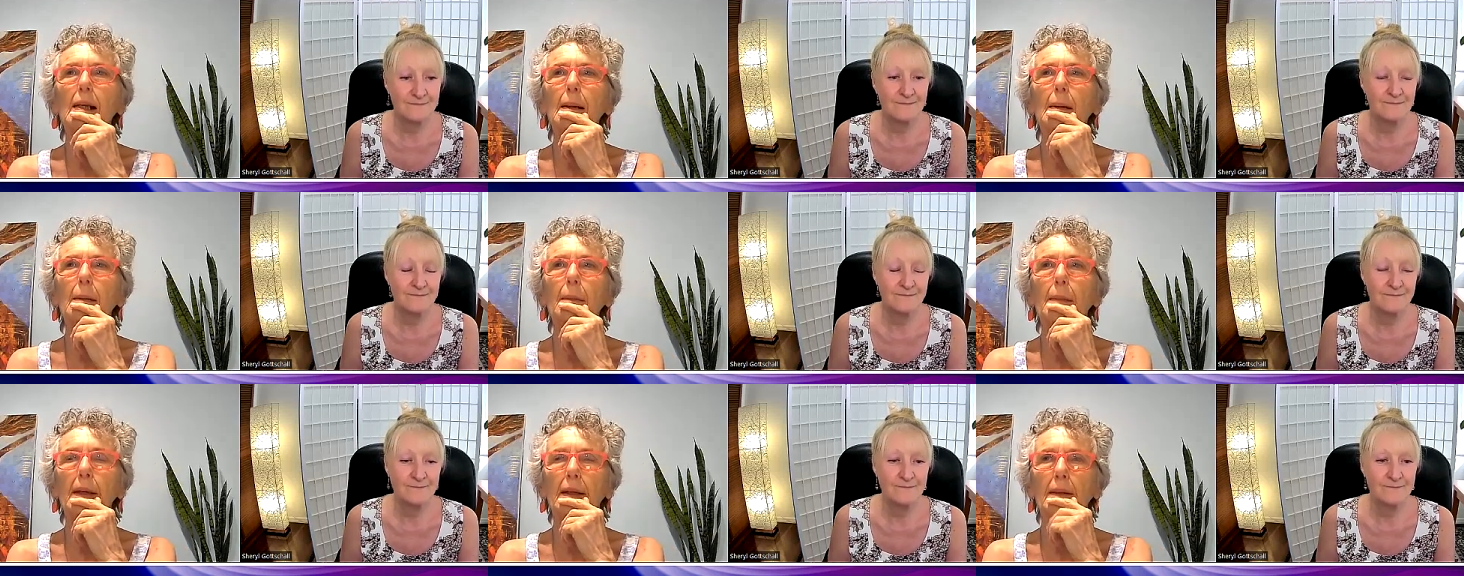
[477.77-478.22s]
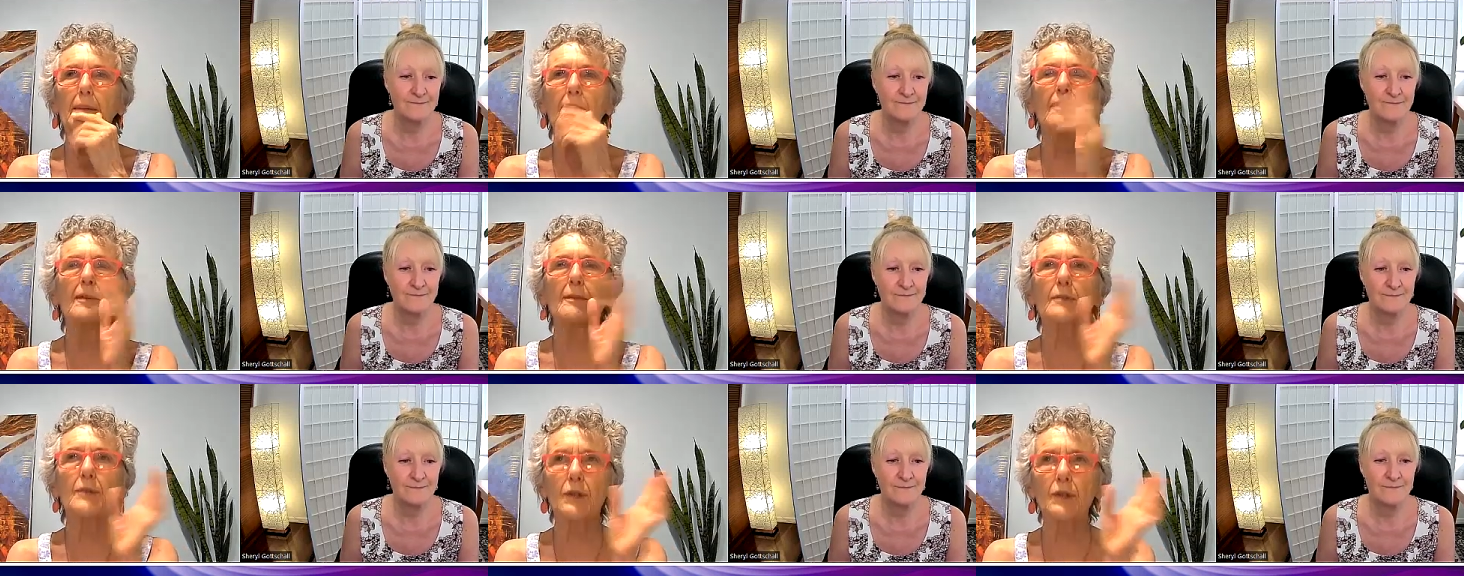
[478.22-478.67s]
Speaker 1: but
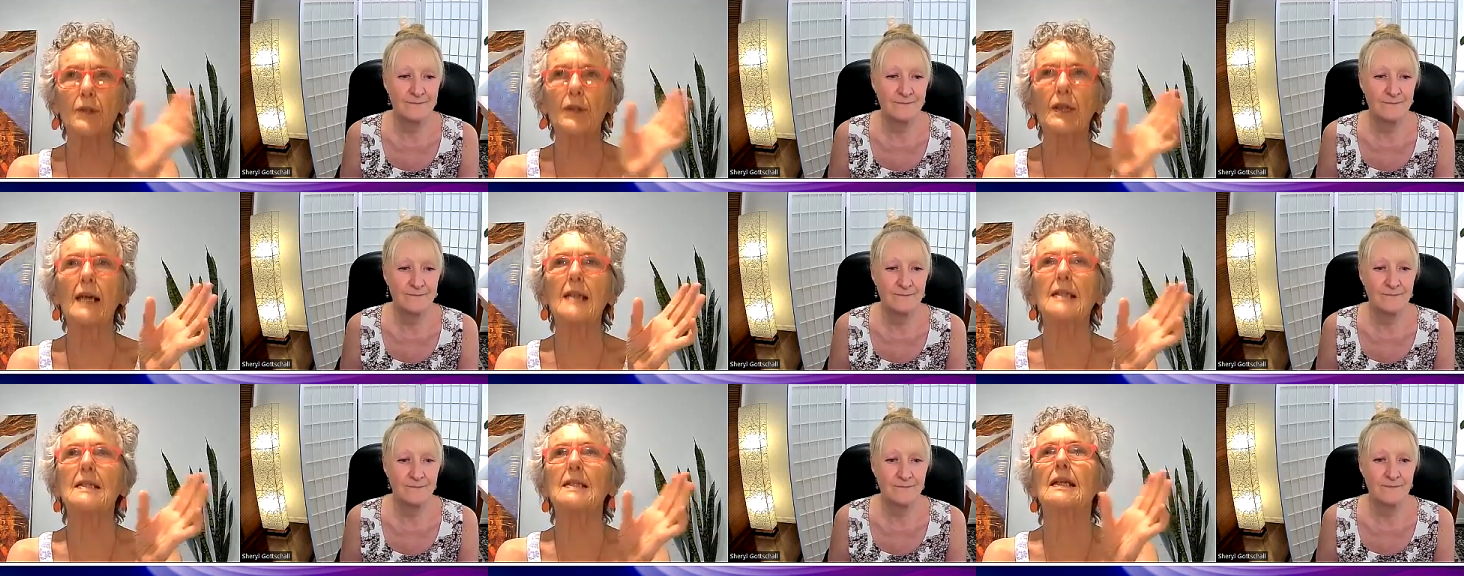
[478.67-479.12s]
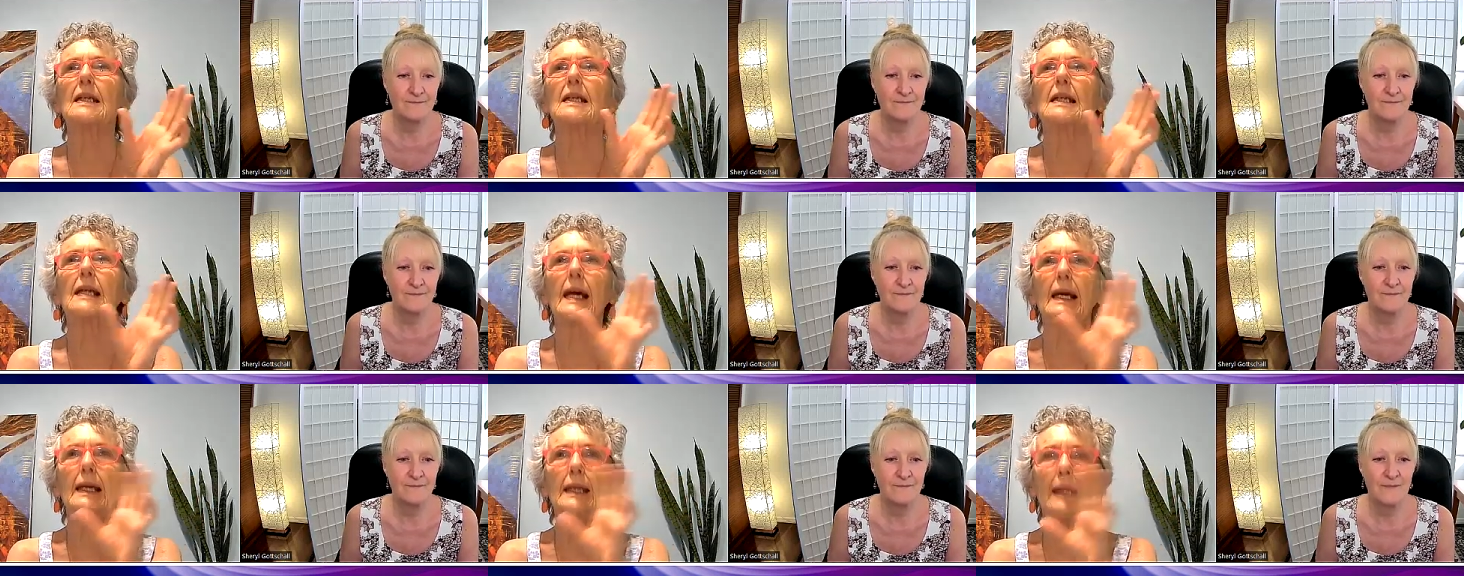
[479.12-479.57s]
from two thousand
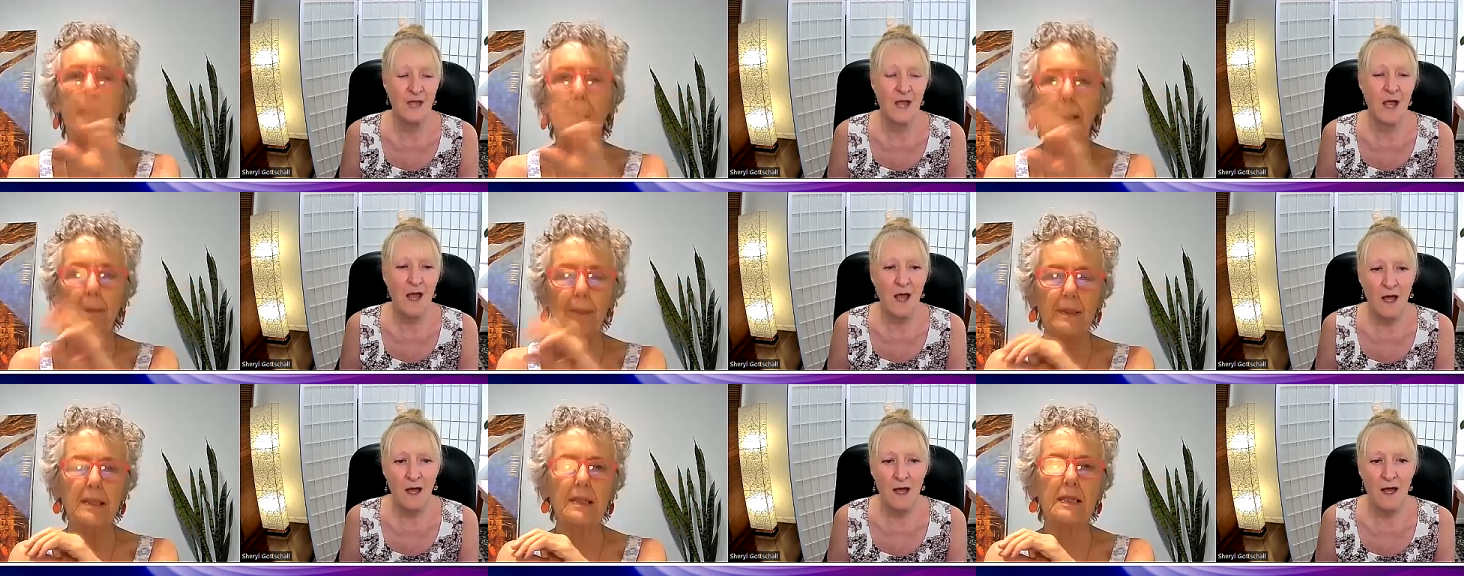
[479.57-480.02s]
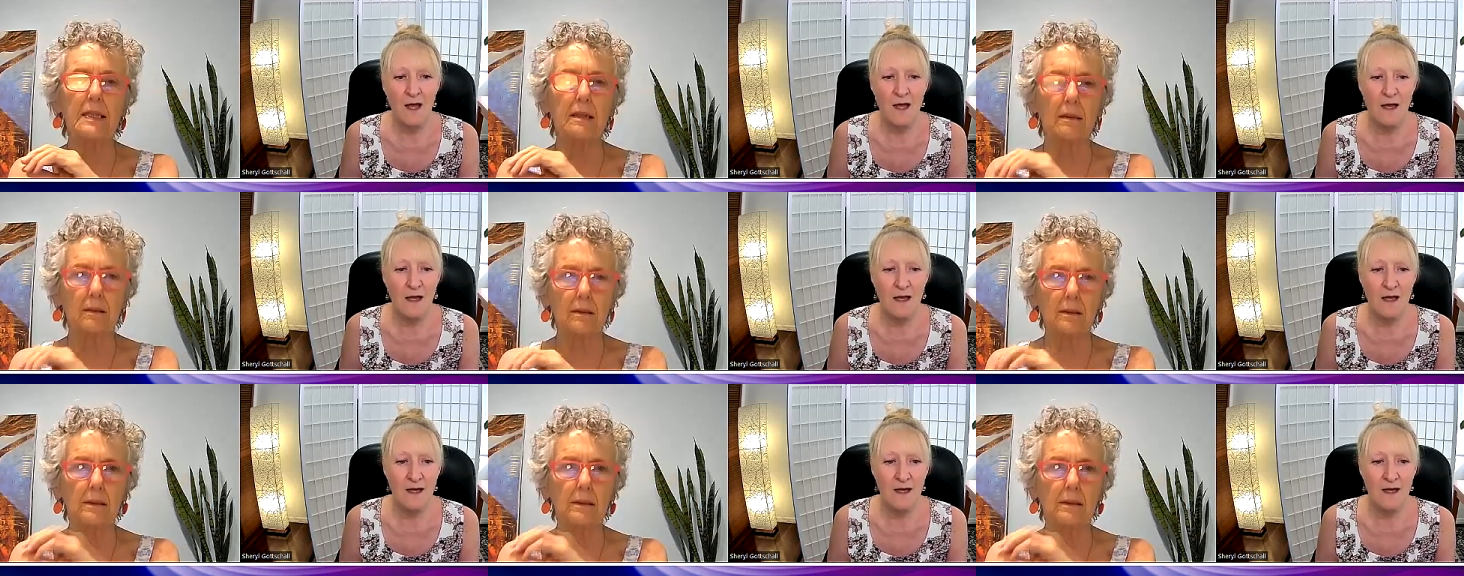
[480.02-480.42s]
eight up until